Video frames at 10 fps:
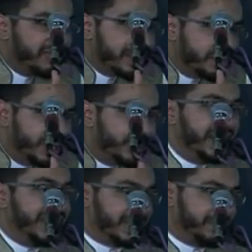have something to
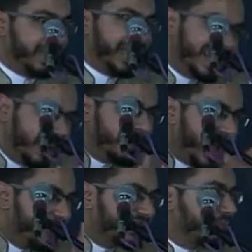eat. Come,
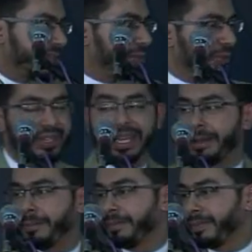have something to
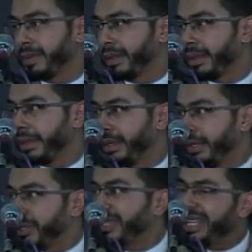drink.
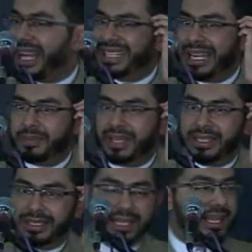So Sayyidah Zainab
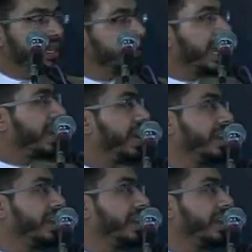says, Jazakallahi